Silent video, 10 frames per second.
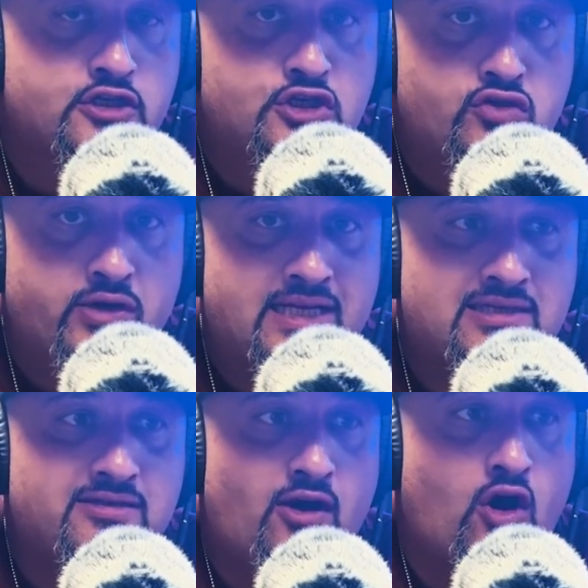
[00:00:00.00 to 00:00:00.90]

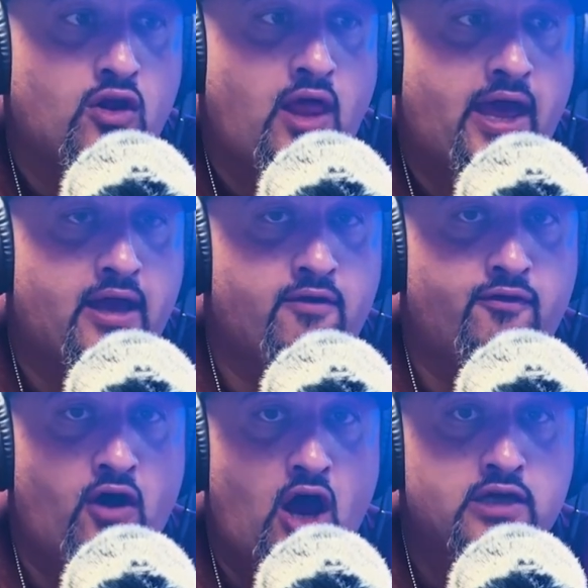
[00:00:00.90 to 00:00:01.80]
treats are like,
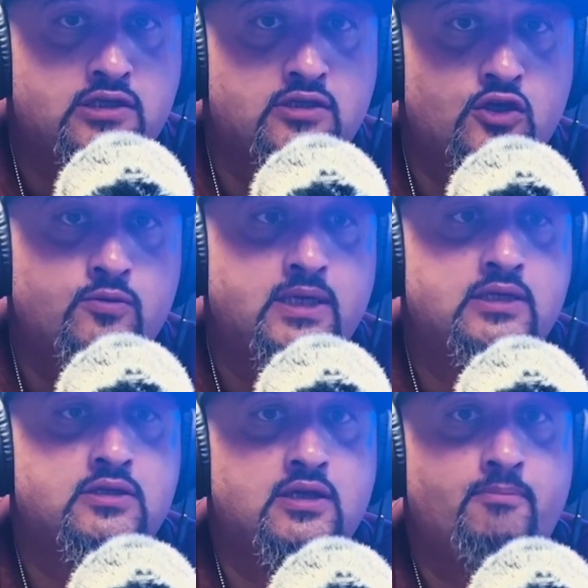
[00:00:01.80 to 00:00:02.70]
for us
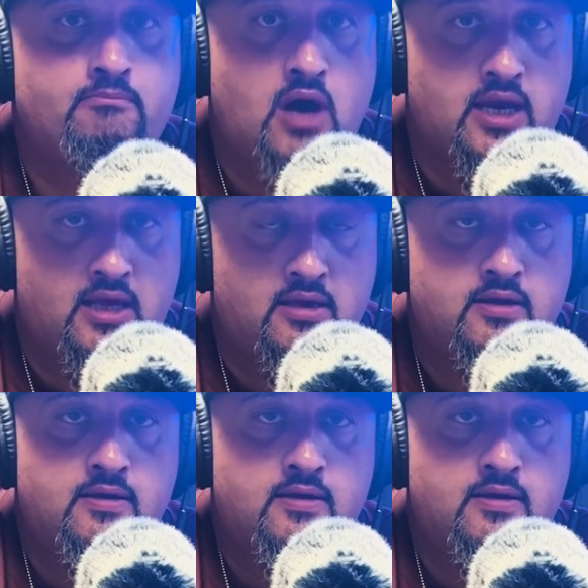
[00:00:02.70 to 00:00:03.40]
humans, money.